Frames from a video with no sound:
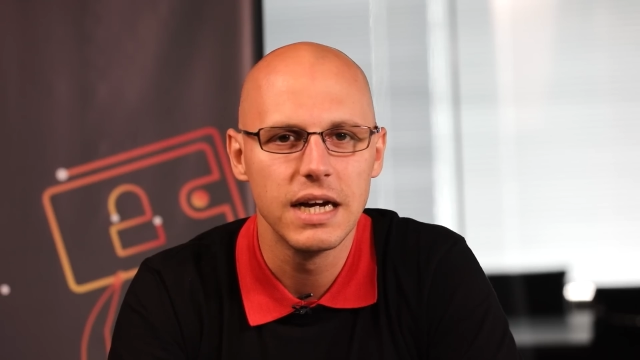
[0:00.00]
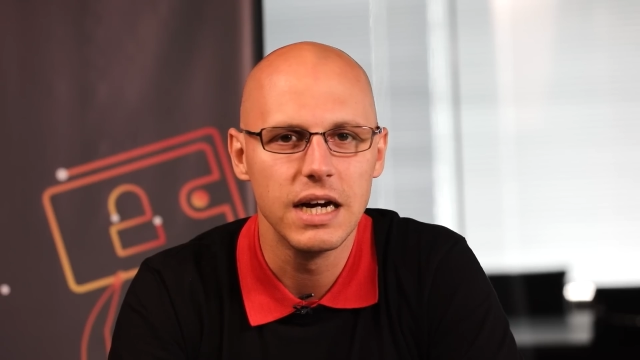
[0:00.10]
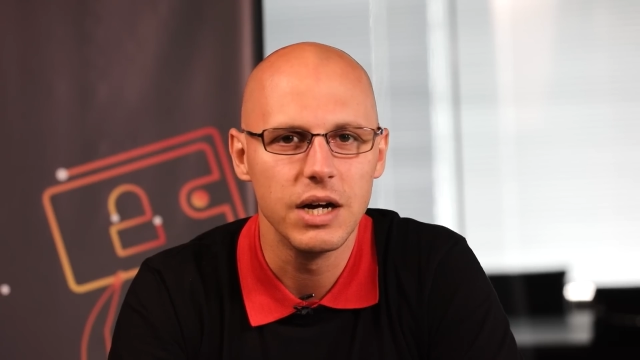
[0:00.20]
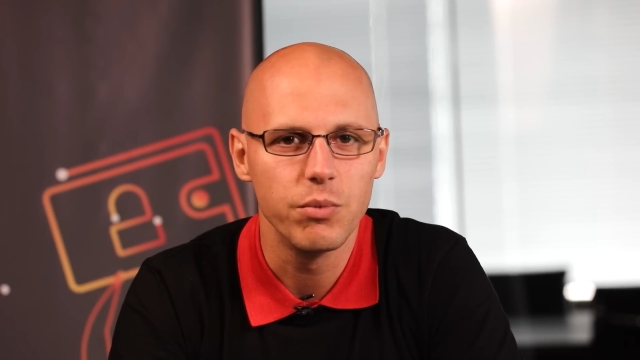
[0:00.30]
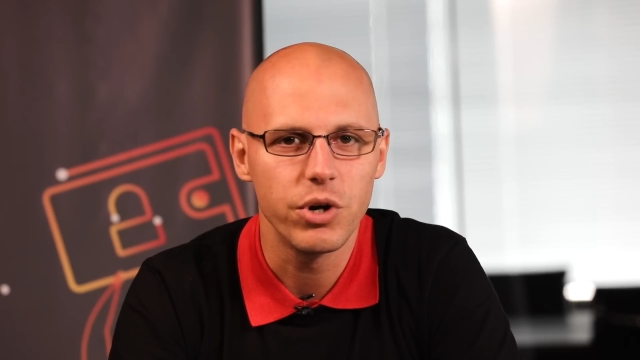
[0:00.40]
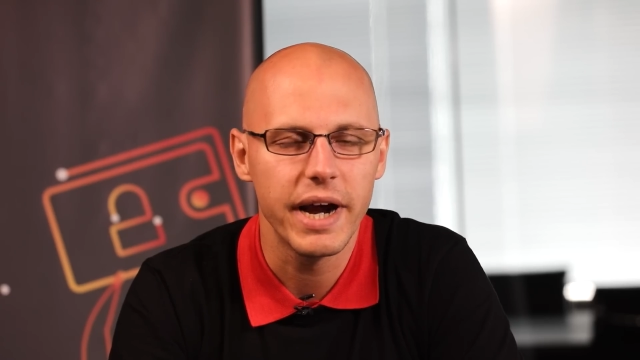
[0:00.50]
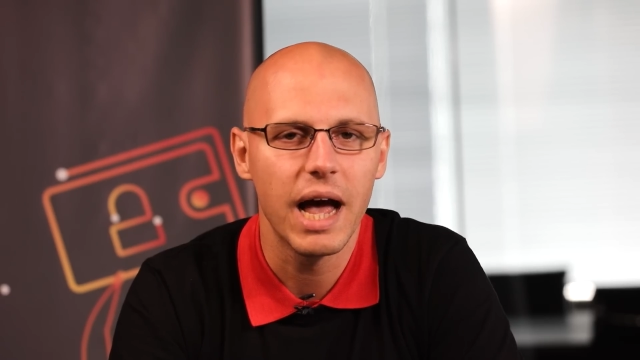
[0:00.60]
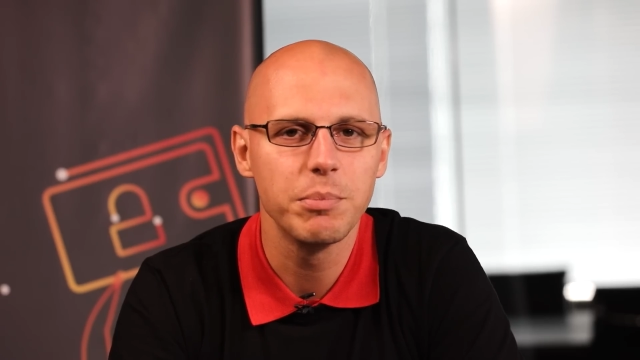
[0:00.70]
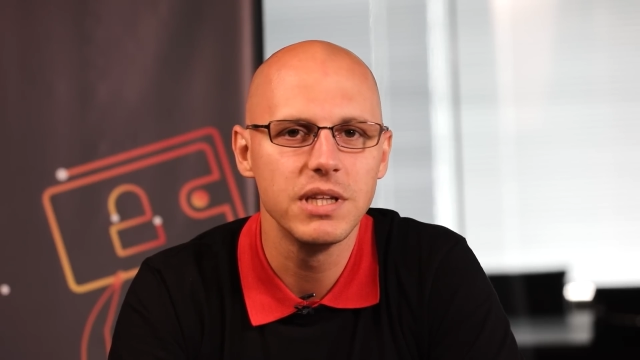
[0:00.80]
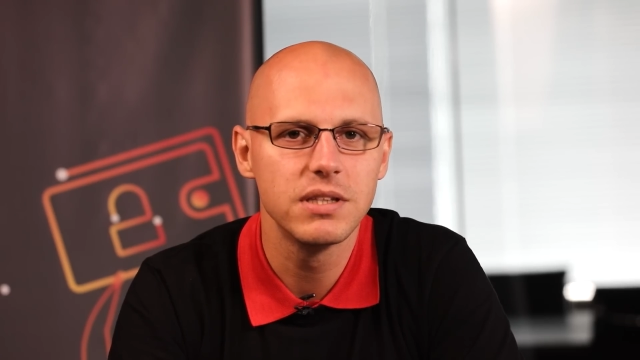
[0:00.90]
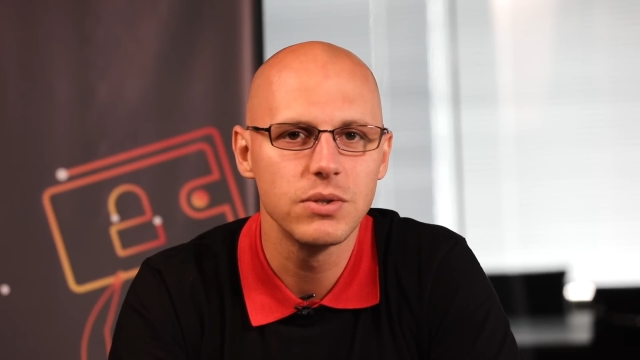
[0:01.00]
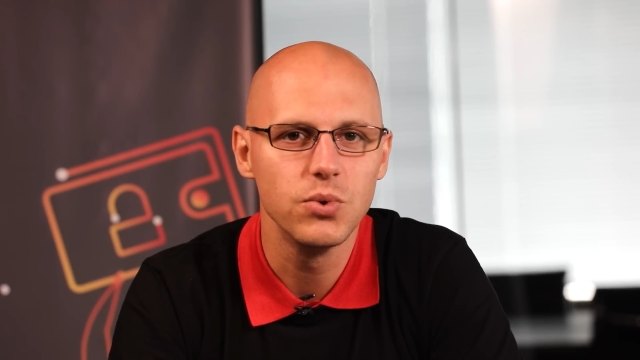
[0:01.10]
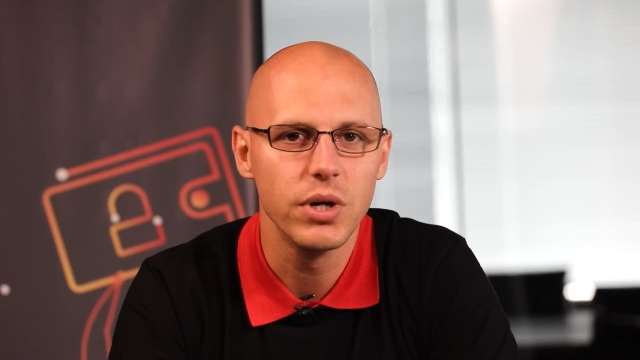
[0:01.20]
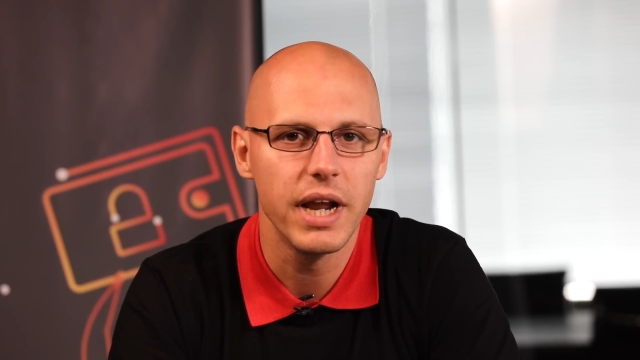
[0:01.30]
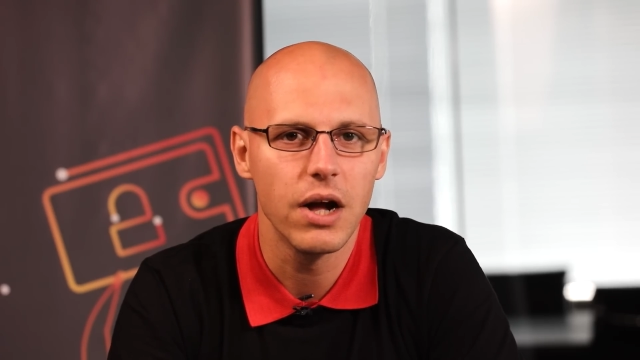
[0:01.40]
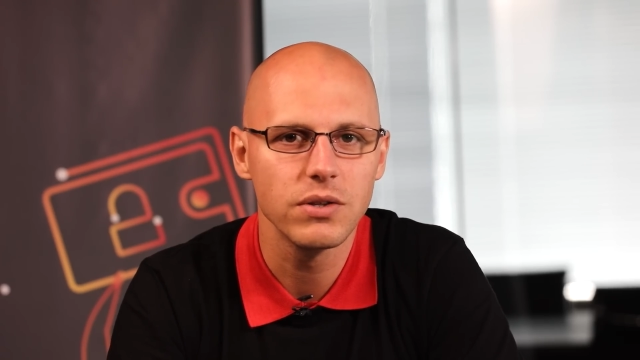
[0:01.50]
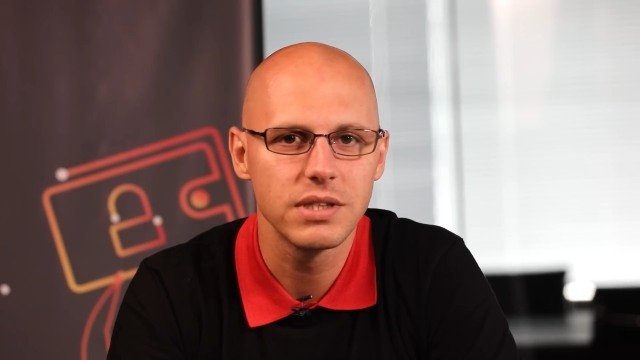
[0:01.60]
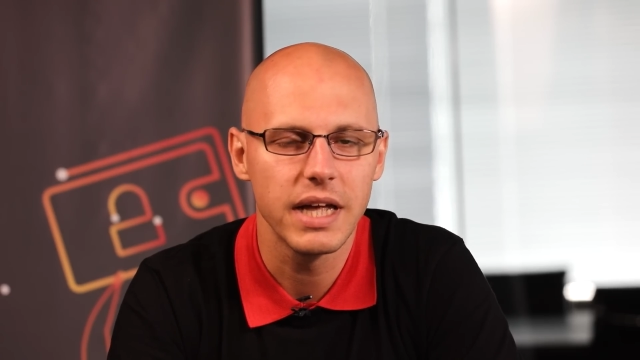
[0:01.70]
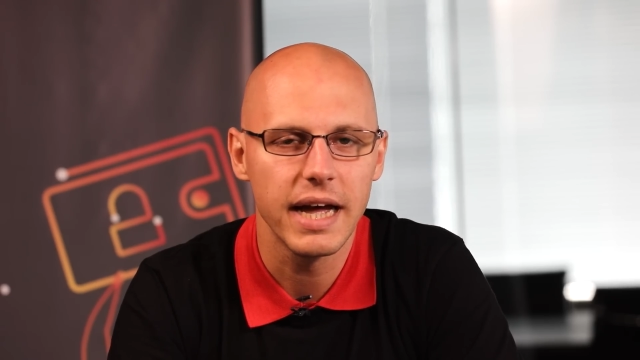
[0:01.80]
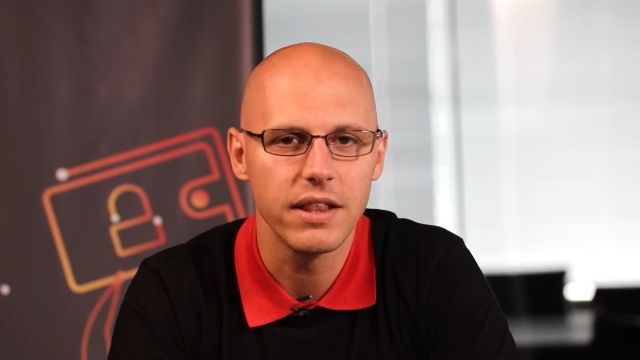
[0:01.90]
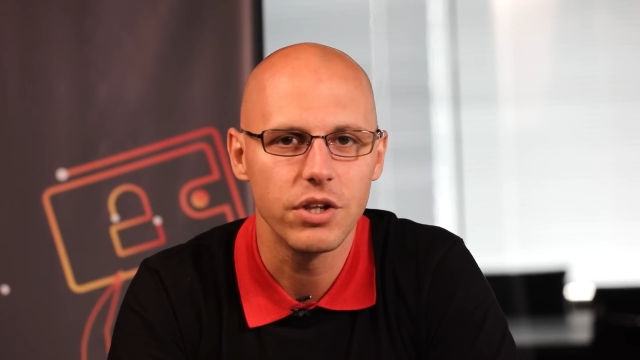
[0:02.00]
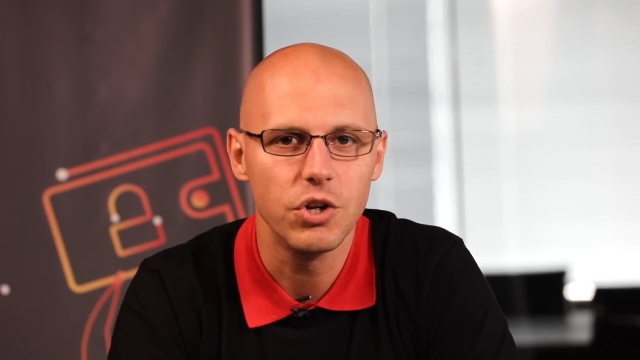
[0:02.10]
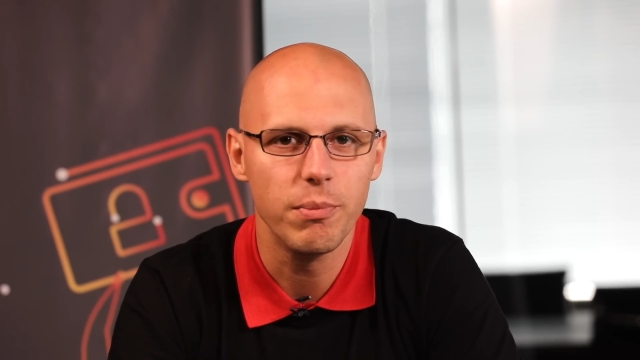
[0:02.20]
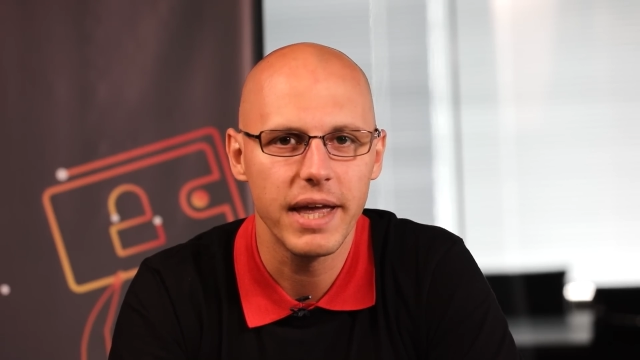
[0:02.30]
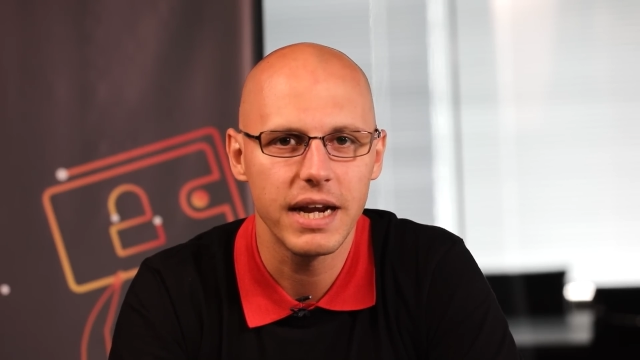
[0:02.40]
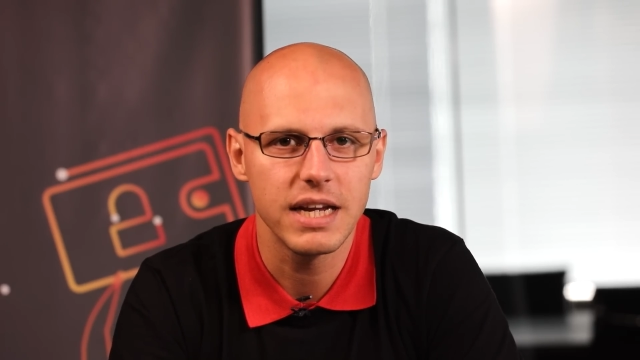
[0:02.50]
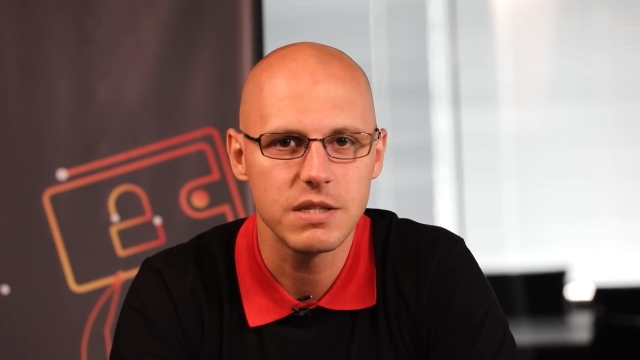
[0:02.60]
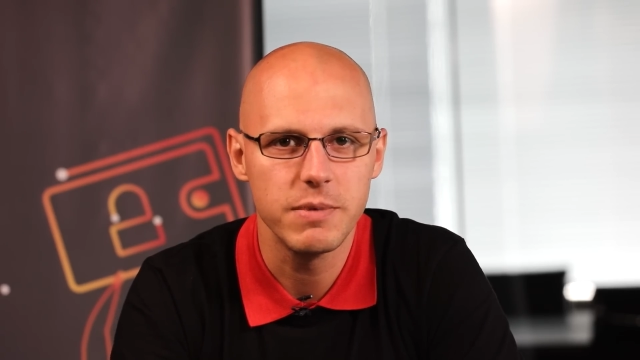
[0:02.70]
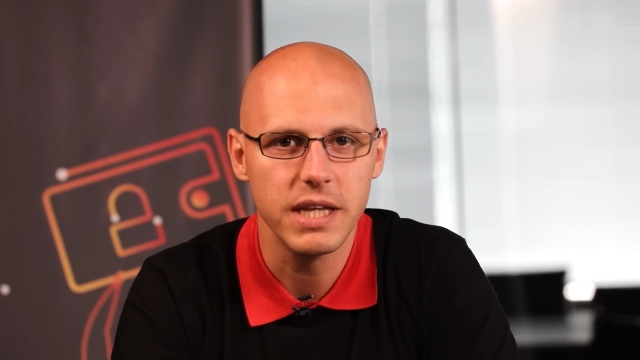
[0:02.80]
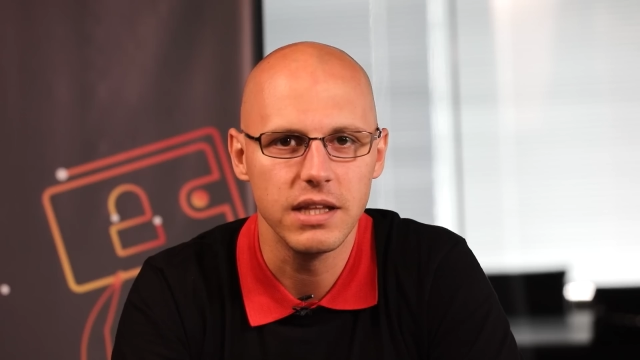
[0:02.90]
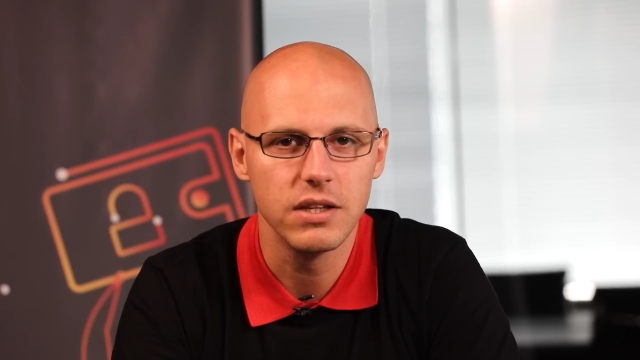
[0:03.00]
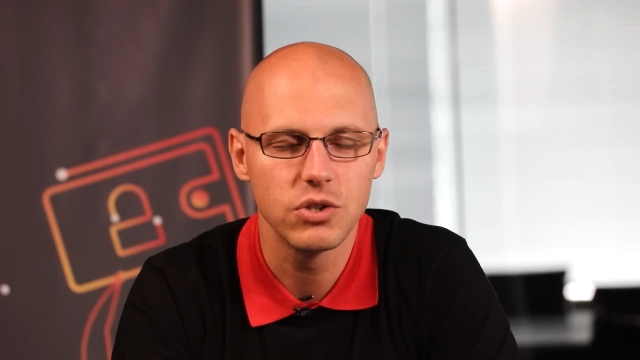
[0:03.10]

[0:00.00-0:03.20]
We're happy to announce that the demand has been